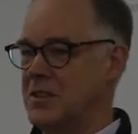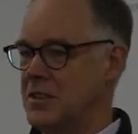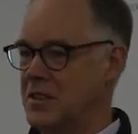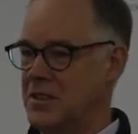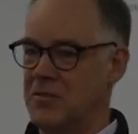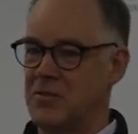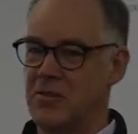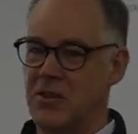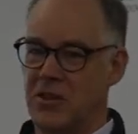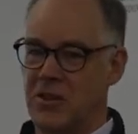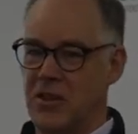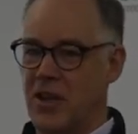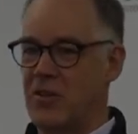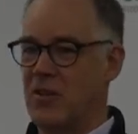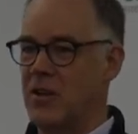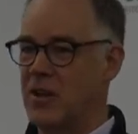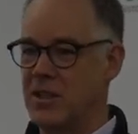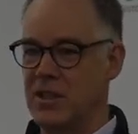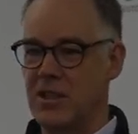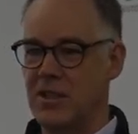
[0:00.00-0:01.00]
you've got
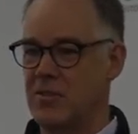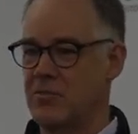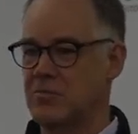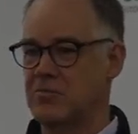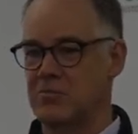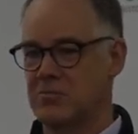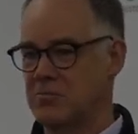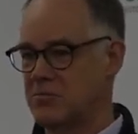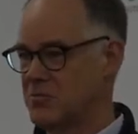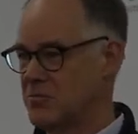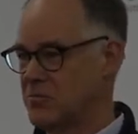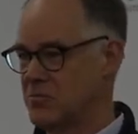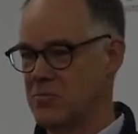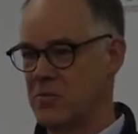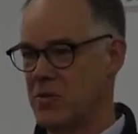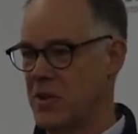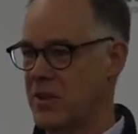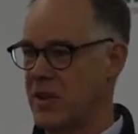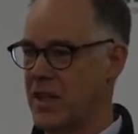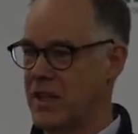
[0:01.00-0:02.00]
no idea
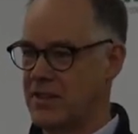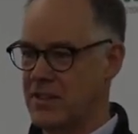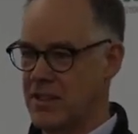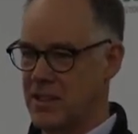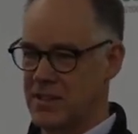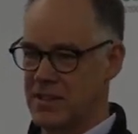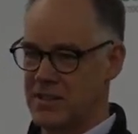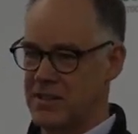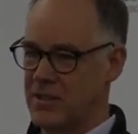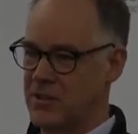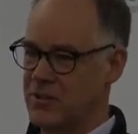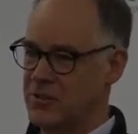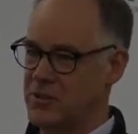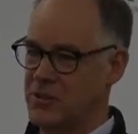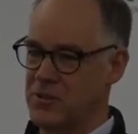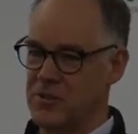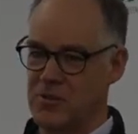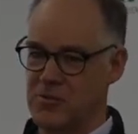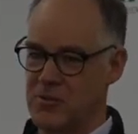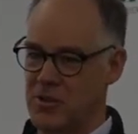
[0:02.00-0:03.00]
what that data tells
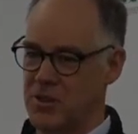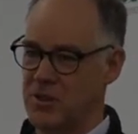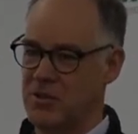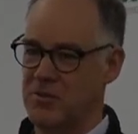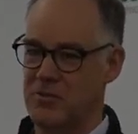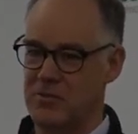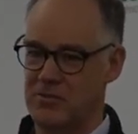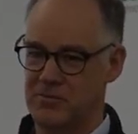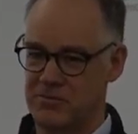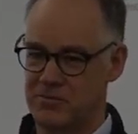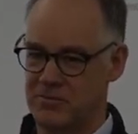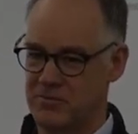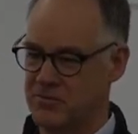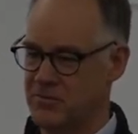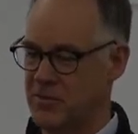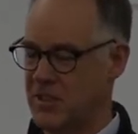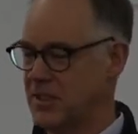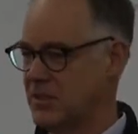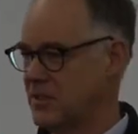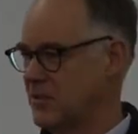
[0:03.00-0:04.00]
you or what your
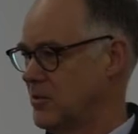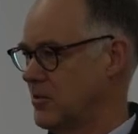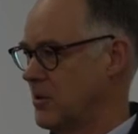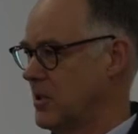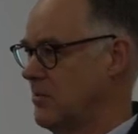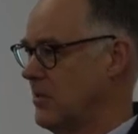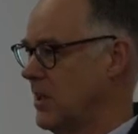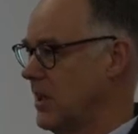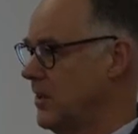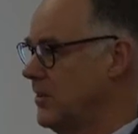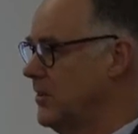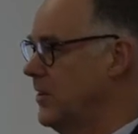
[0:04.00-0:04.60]
friend's talking about.